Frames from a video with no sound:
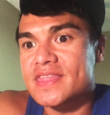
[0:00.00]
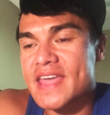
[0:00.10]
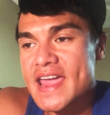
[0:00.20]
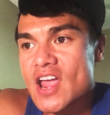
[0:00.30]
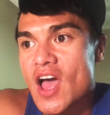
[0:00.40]

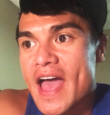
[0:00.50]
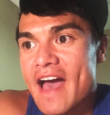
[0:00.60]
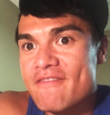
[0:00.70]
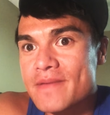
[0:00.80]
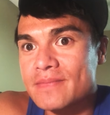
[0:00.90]
they
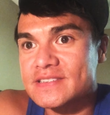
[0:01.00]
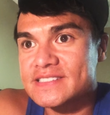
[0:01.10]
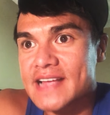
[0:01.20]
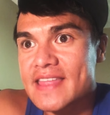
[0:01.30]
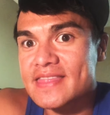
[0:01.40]
have been
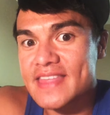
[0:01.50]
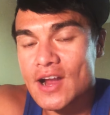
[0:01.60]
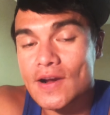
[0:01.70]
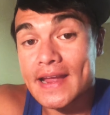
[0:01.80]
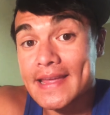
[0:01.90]
set
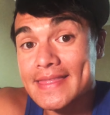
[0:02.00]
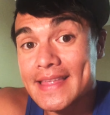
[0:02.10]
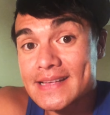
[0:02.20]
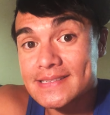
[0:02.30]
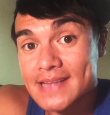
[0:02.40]
there in
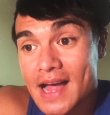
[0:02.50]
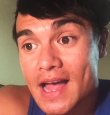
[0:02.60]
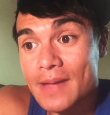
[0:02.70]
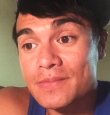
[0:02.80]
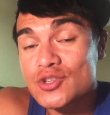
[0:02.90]
this
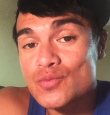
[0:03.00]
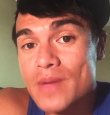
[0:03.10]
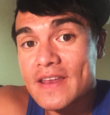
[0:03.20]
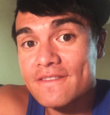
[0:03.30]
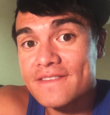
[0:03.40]
time to
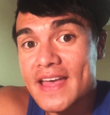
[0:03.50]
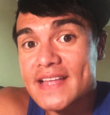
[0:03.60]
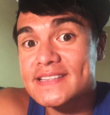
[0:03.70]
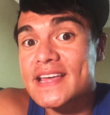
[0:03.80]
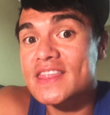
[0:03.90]

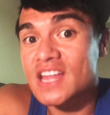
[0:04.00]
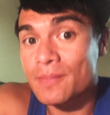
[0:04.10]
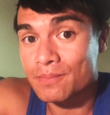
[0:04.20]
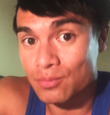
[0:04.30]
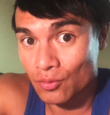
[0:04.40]
benefit the
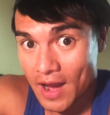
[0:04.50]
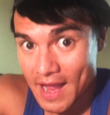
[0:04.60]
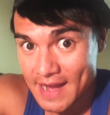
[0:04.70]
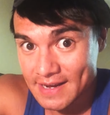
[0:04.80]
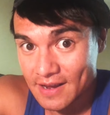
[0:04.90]

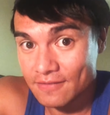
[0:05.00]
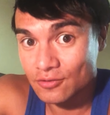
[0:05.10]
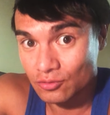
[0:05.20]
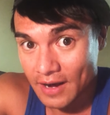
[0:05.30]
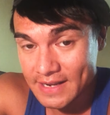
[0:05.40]
bride of
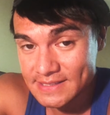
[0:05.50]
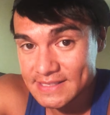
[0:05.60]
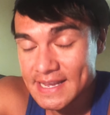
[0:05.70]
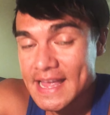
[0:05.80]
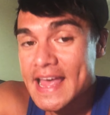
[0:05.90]

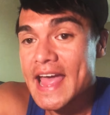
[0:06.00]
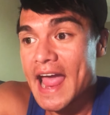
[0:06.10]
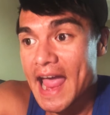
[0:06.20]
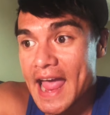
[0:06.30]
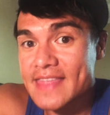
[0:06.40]
Christ
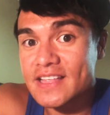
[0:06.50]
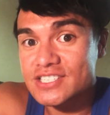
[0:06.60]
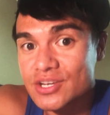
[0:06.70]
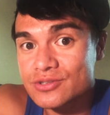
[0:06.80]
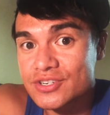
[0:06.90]
and the
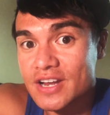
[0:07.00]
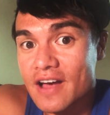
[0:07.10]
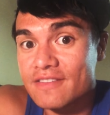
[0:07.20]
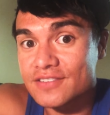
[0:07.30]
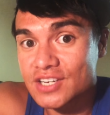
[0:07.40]
children
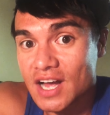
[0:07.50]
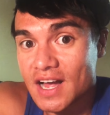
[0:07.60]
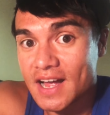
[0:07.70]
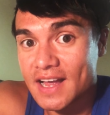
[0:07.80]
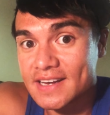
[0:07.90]
of
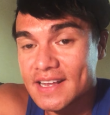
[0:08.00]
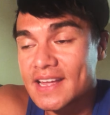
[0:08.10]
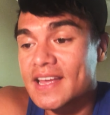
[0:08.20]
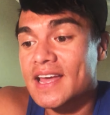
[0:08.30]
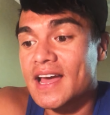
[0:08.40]
God
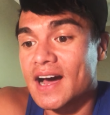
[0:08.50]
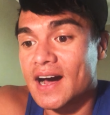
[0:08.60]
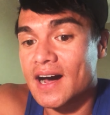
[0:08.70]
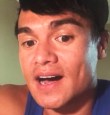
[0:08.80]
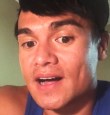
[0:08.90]

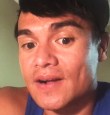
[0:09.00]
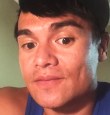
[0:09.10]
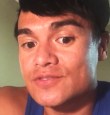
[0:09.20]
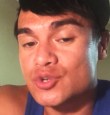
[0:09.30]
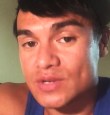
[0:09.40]
uh,
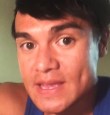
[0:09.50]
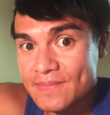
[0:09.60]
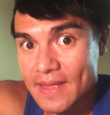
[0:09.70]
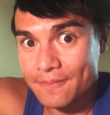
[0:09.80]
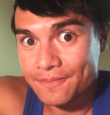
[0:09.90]
to keep
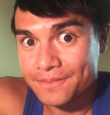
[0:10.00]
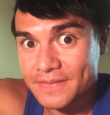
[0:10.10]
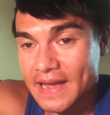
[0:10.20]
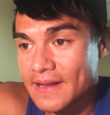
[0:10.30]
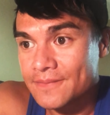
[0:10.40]
them.
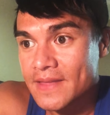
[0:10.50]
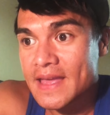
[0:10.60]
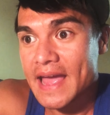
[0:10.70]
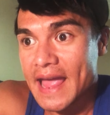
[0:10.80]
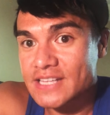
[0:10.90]
Yeah.
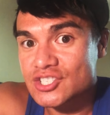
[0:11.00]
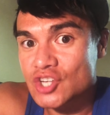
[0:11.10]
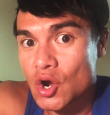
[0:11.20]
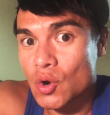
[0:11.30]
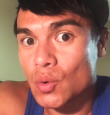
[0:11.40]
And
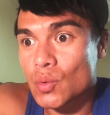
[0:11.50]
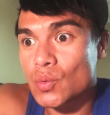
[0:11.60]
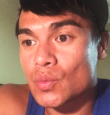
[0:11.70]
so,